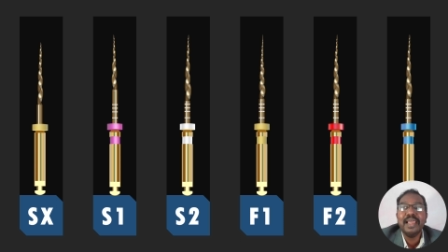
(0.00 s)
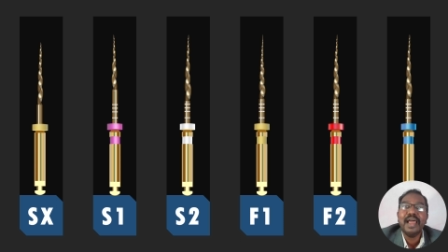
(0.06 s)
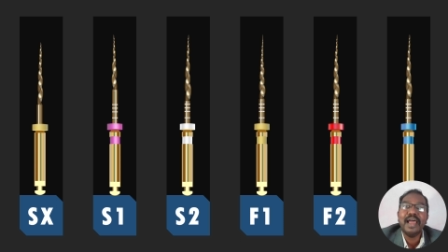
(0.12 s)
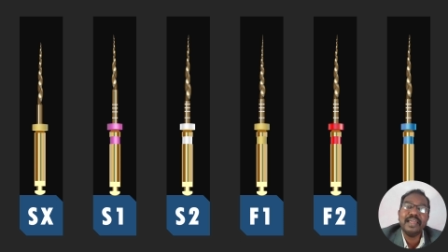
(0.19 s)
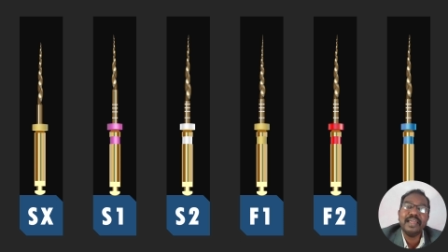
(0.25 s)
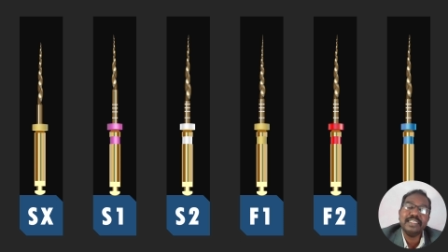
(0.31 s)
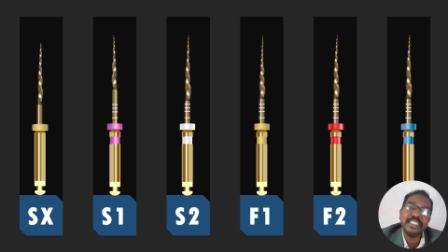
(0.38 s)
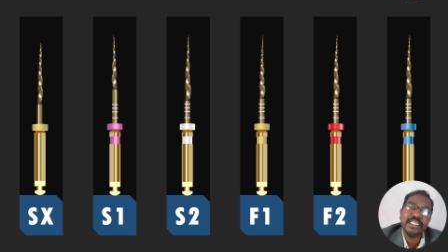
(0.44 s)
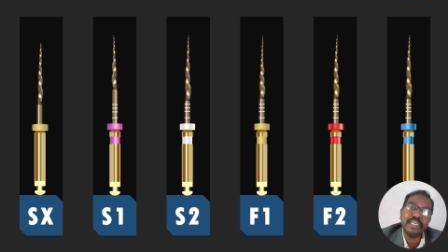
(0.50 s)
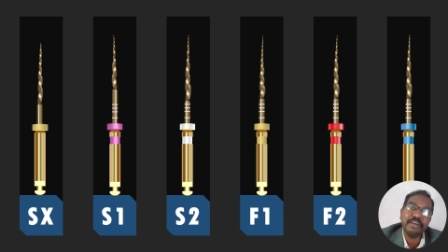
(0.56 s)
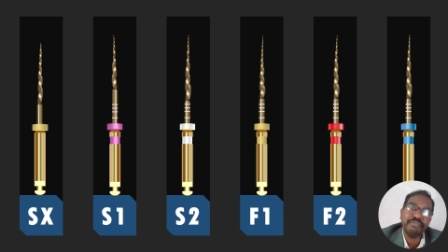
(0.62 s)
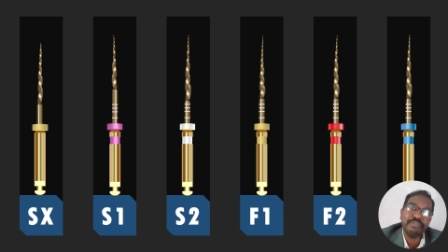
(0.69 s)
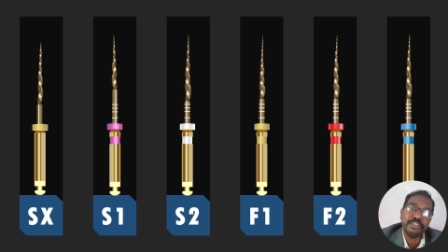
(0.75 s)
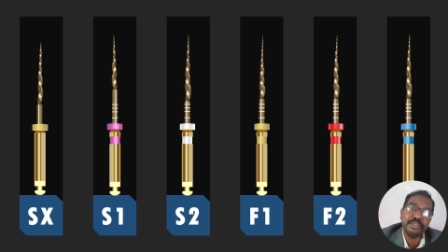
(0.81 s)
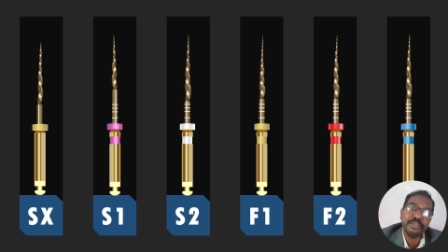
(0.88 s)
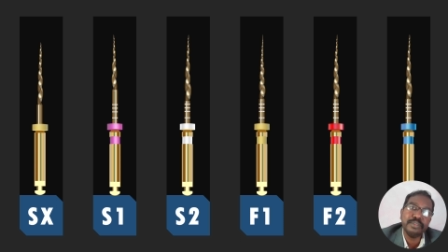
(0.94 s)
And
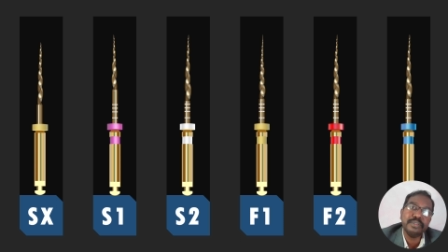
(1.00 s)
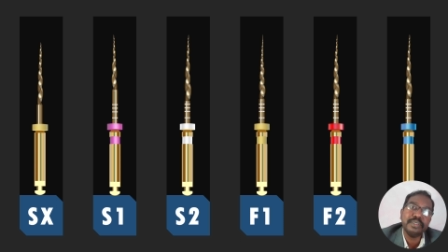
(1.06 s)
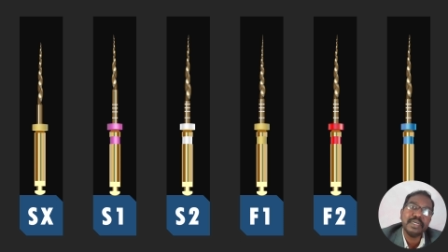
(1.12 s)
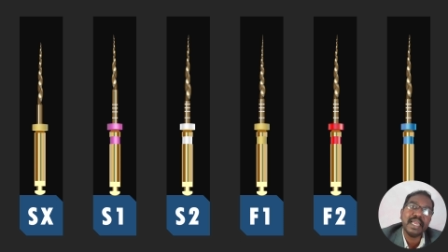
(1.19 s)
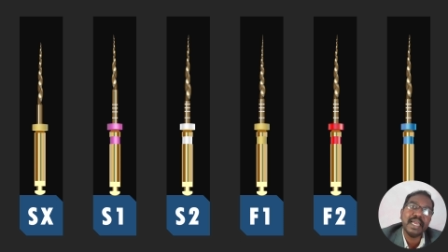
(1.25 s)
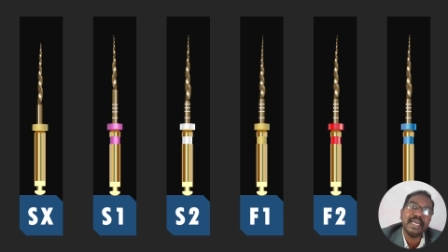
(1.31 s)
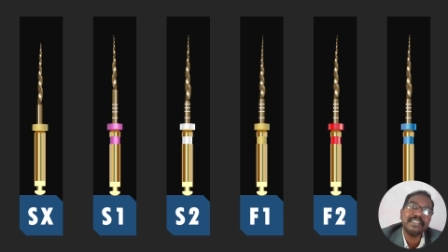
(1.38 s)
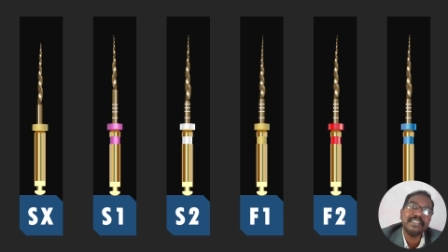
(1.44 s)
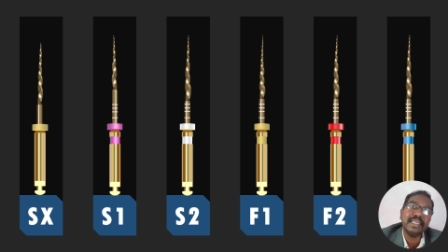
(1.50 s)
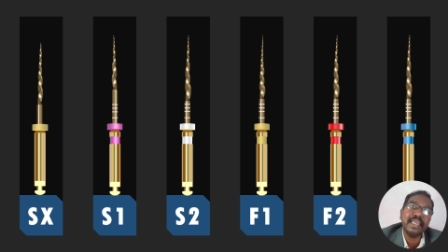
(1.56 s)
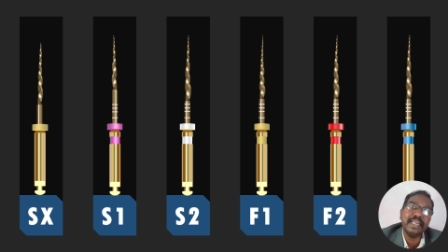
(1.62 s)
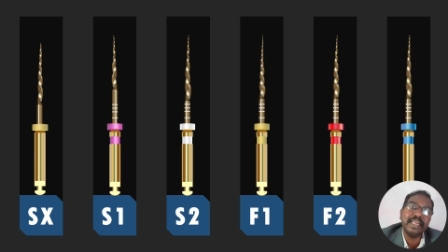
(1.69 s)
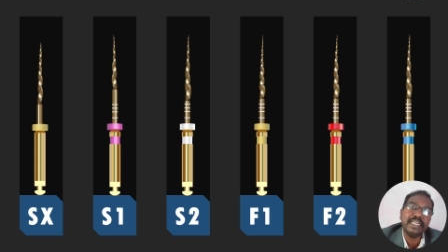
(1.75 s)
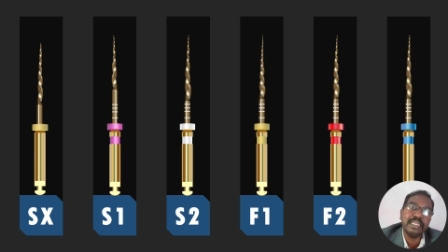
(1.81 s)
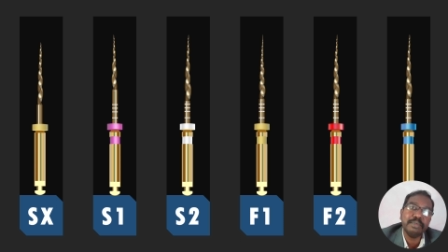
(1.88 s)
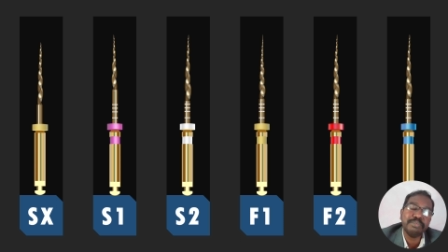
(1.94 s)
F2 has
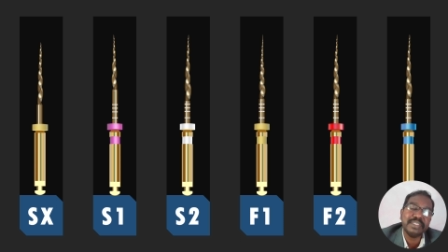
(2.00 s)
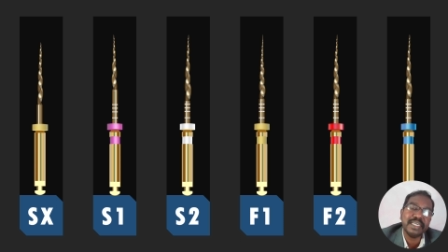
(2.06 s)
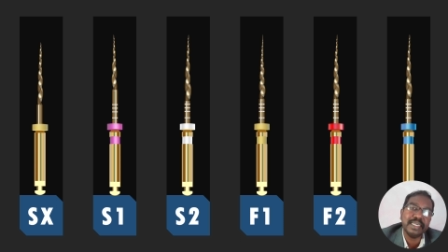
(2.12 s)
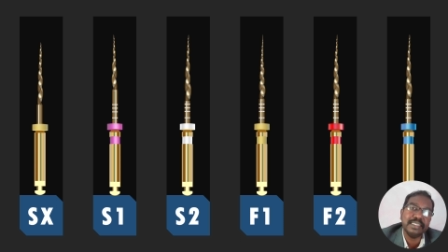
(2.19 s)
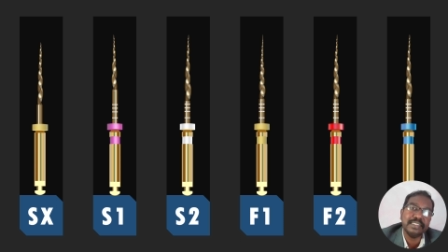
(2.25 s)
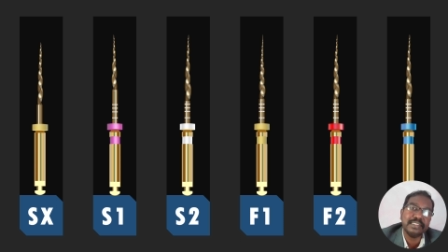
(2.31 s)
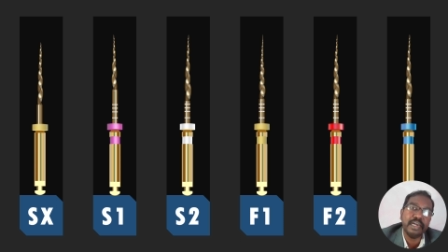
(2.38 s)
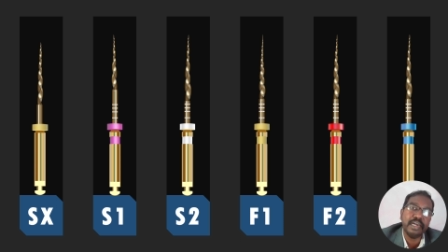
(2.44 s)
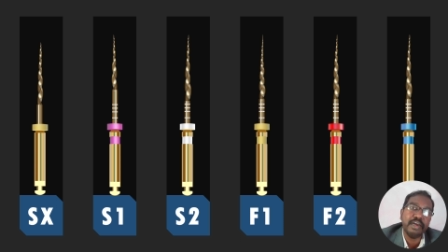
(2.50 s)
a tip size